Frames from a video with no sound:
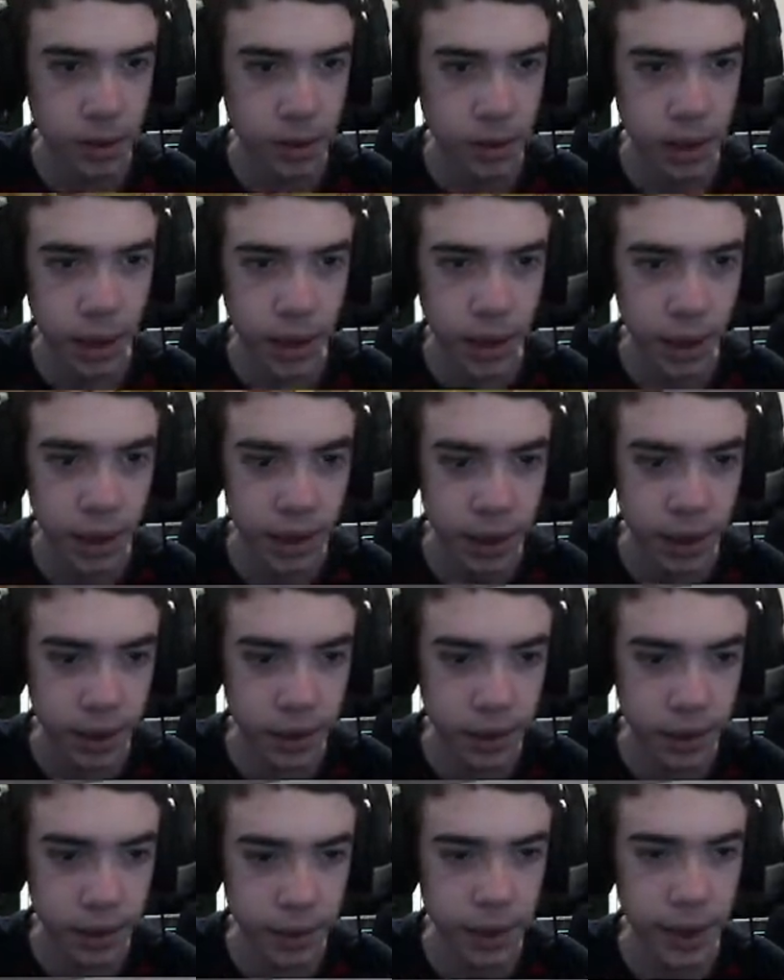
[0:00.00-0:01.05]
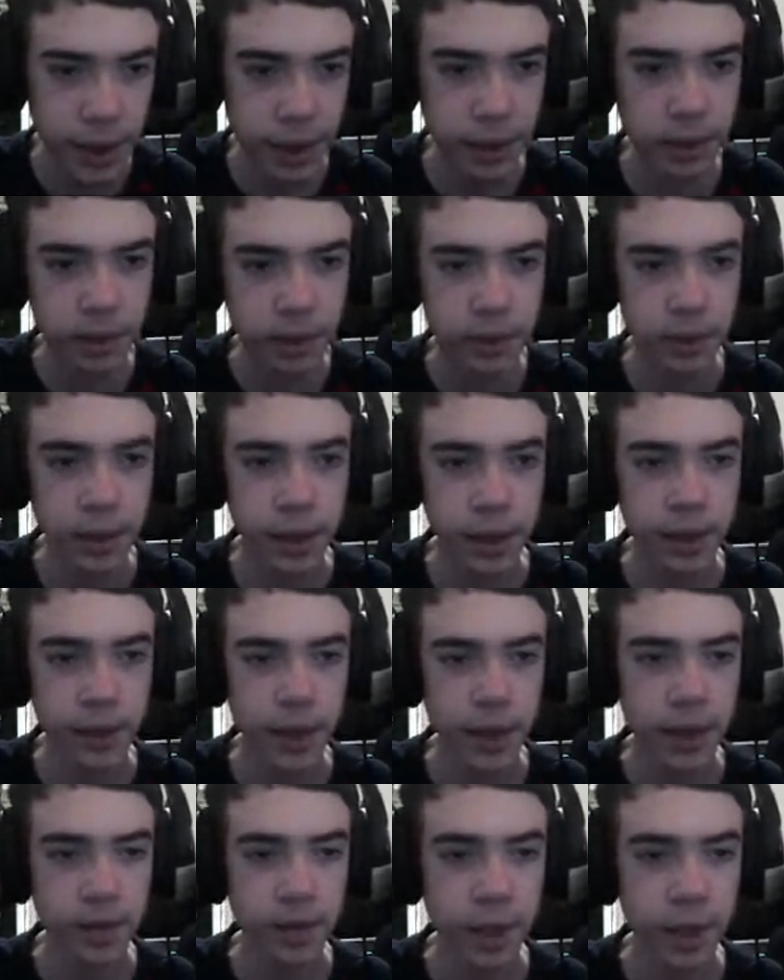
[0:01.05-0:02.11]
I, yeah, now I
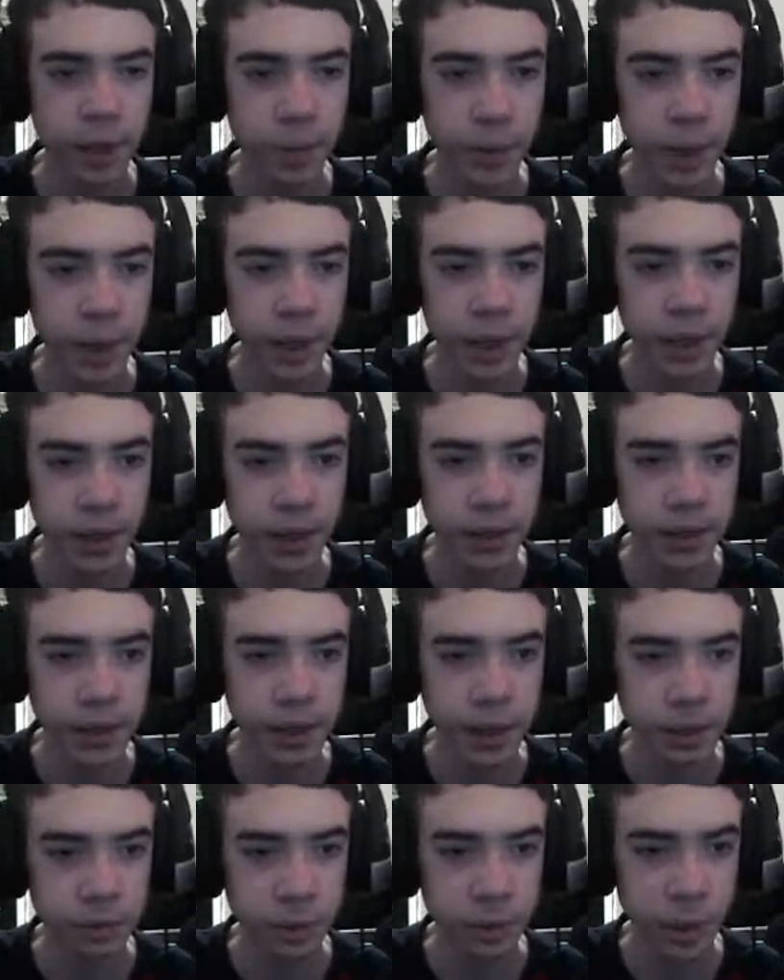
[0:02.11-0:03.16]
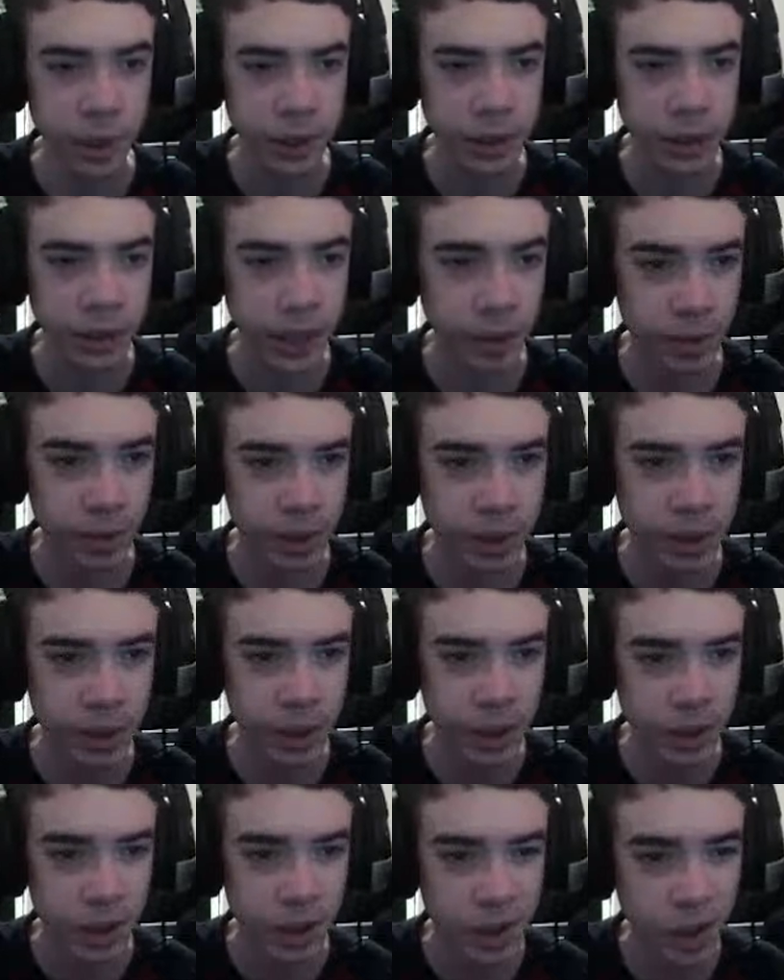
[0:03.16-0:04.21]
have an iron pickaxe, and that's what mine's diamonds.
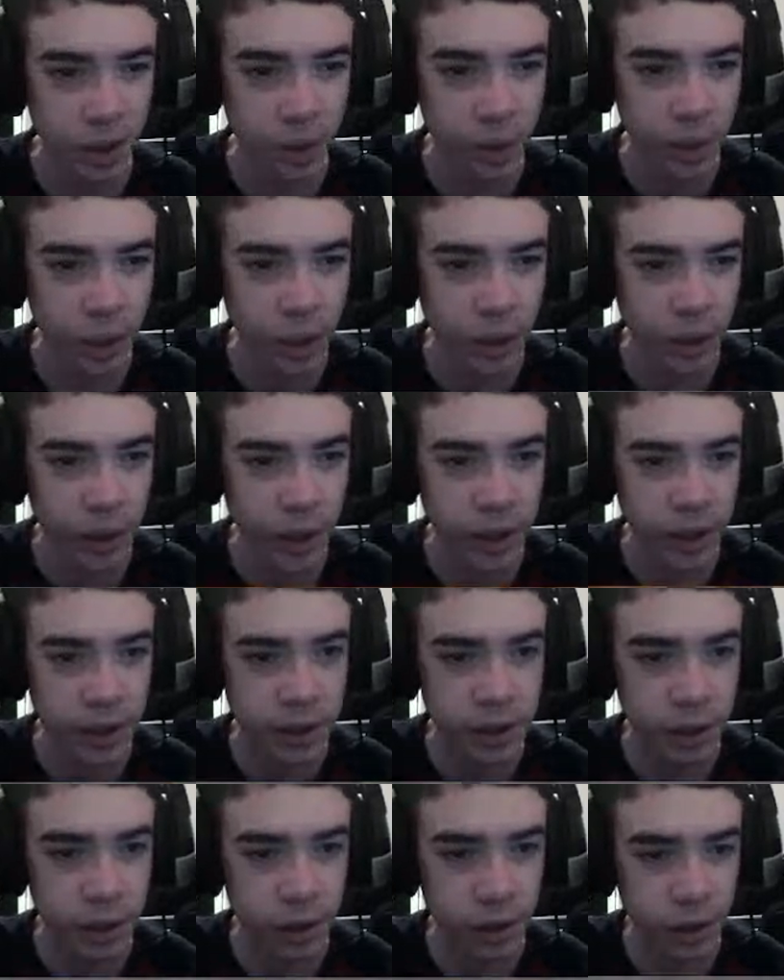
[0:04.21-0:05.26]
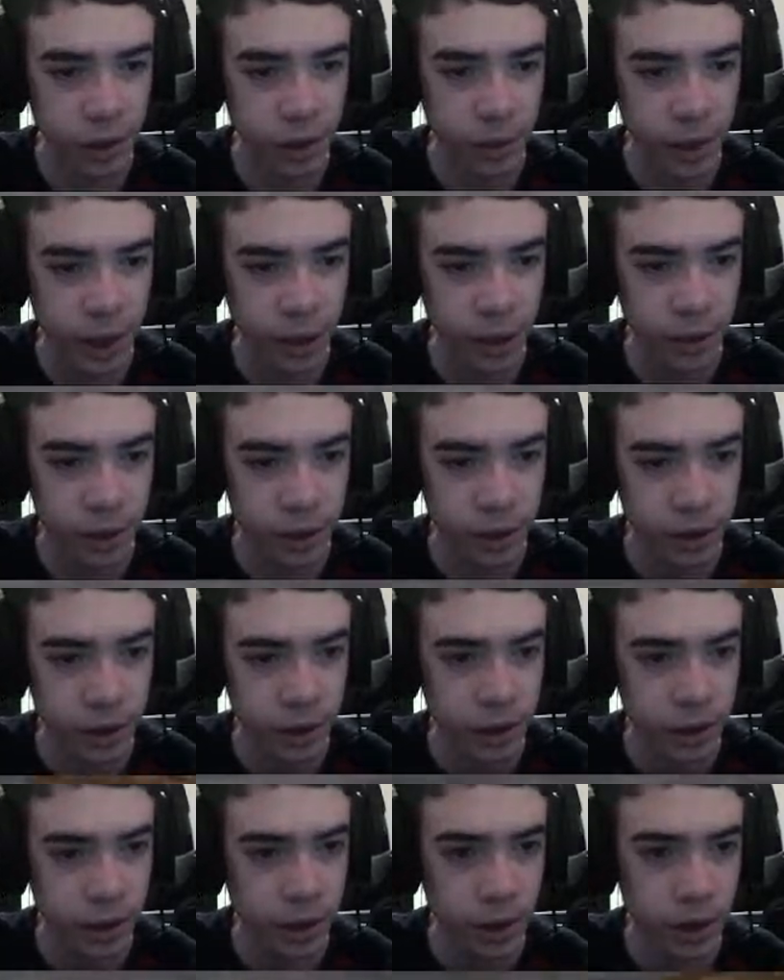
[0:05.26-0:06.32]
So I'm going to go ahead and start looking around.
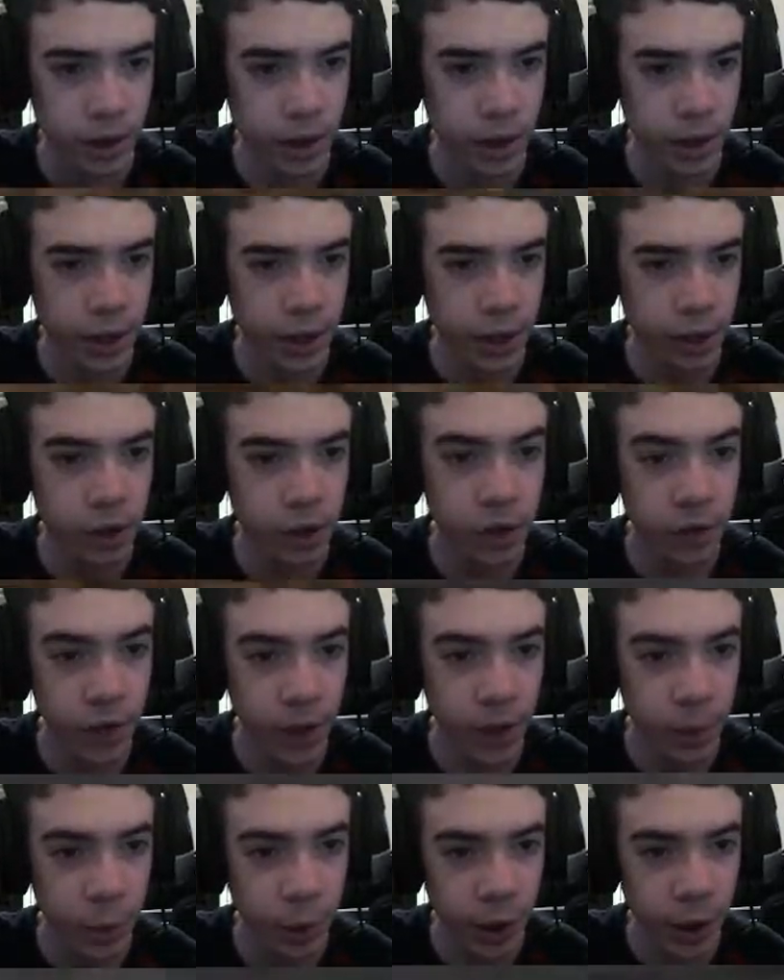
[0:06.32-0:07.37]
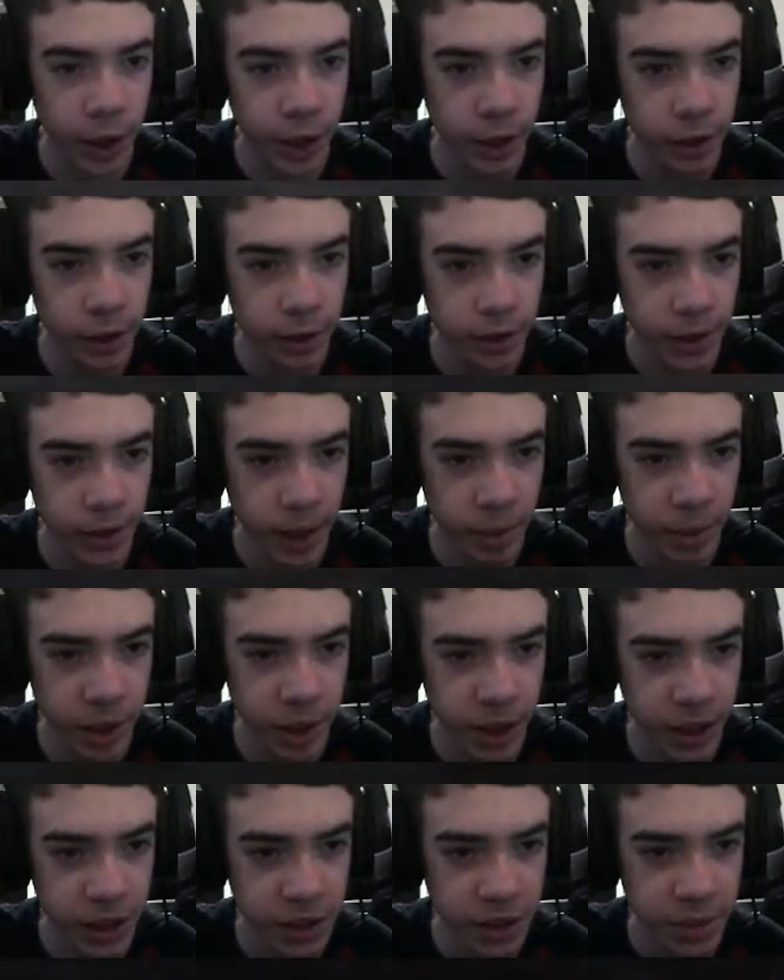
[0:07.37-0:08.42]
Uh, I could find more iron. That'd be
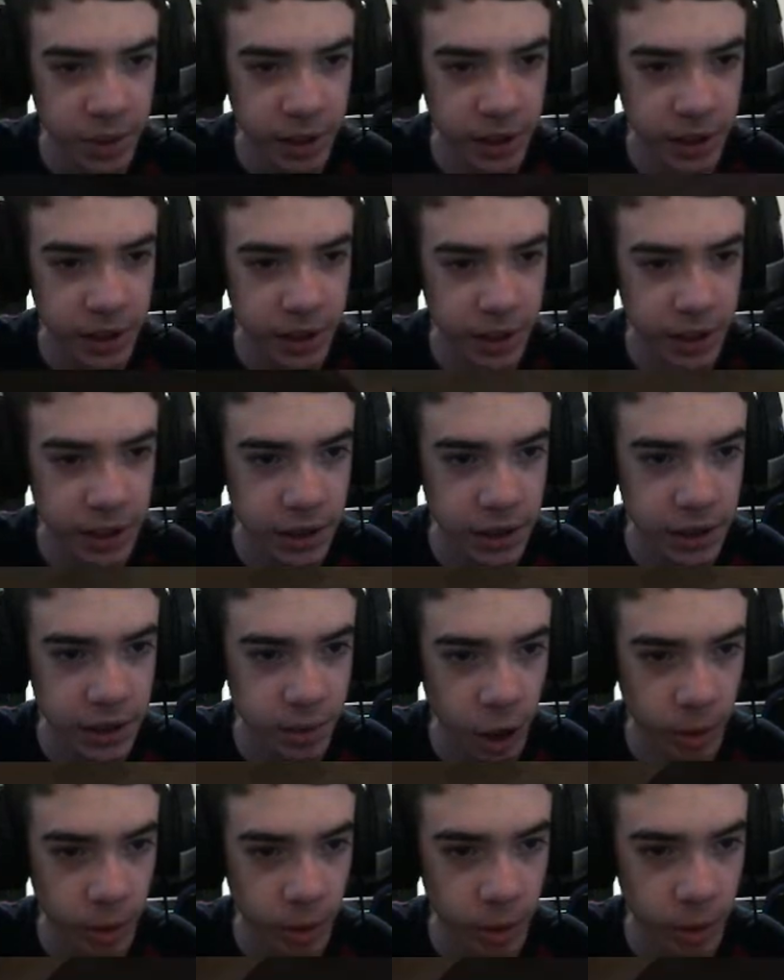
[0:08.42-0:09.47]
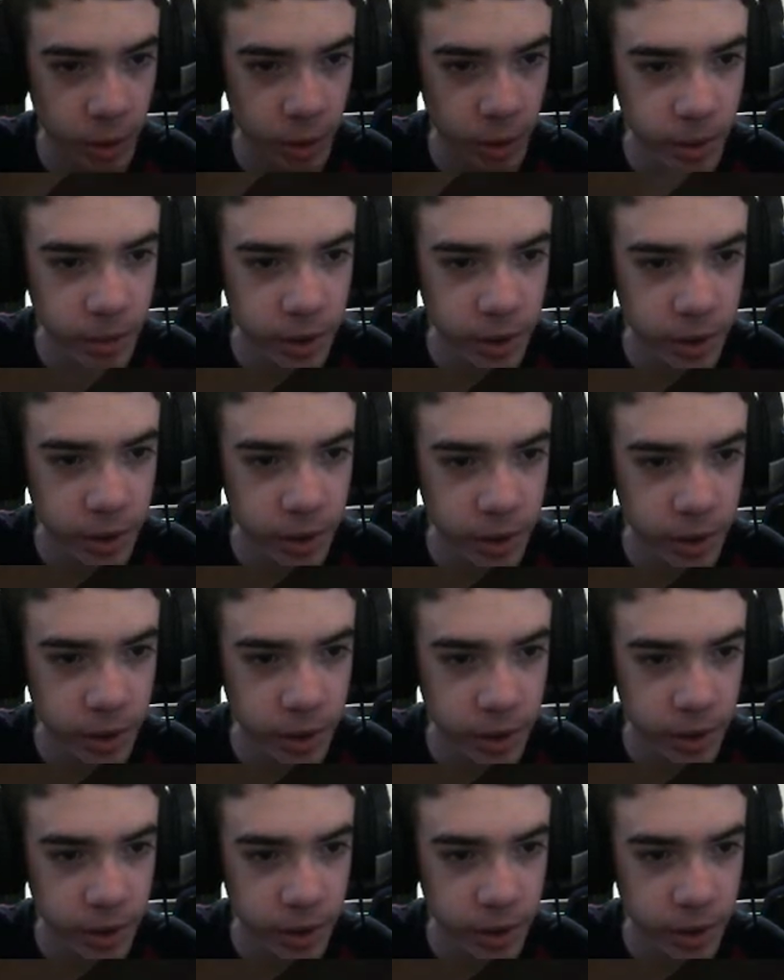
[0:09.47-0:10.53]
nice because I need some armor probably.
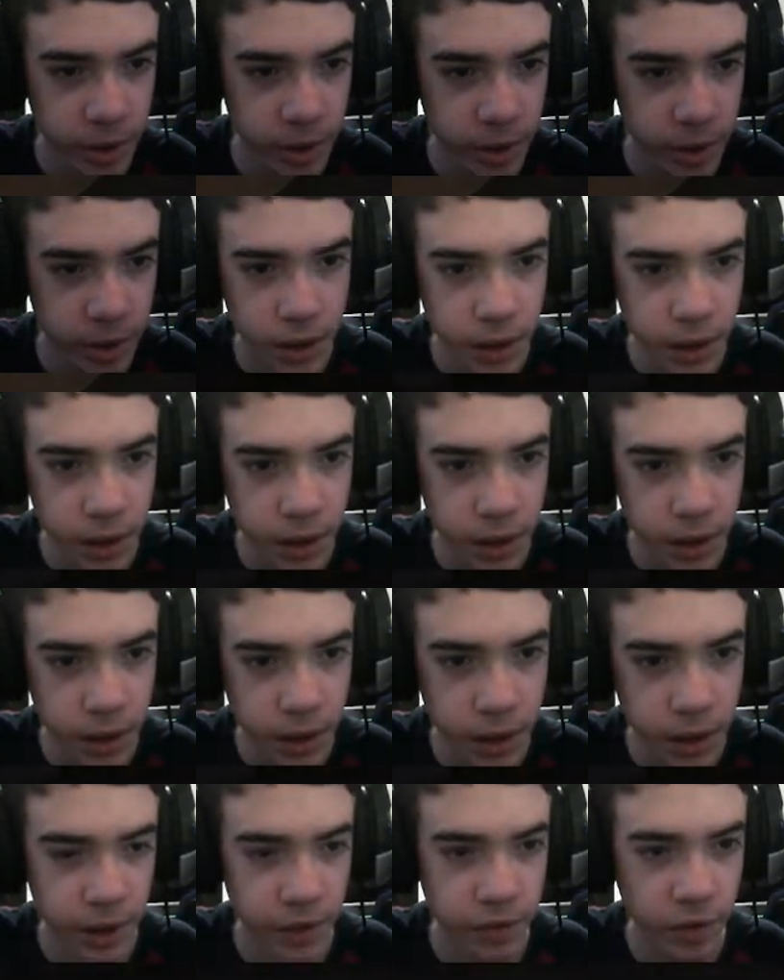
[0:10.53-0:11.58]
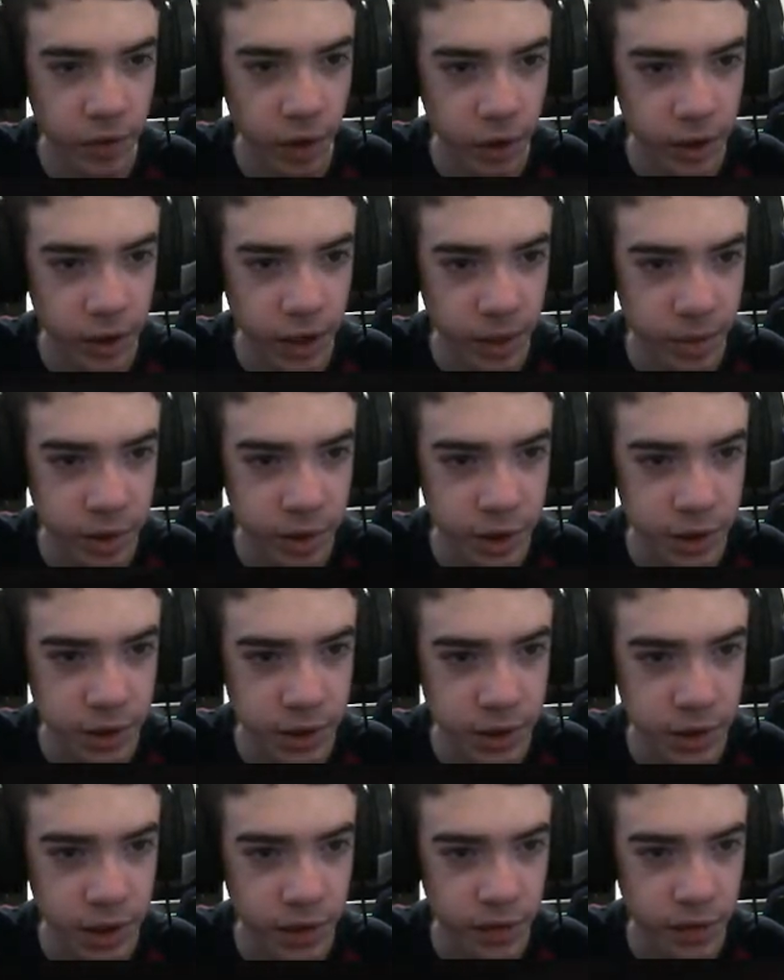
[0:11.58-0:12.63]
Uh, for like fall damage and
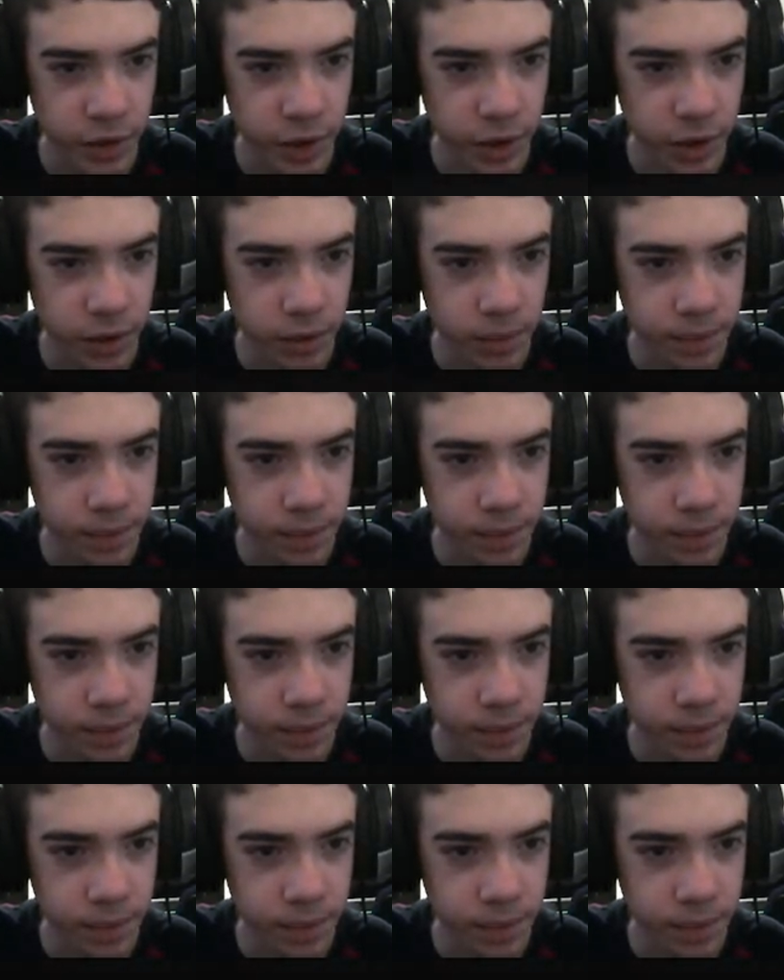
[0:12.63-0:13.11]
stuff, you know.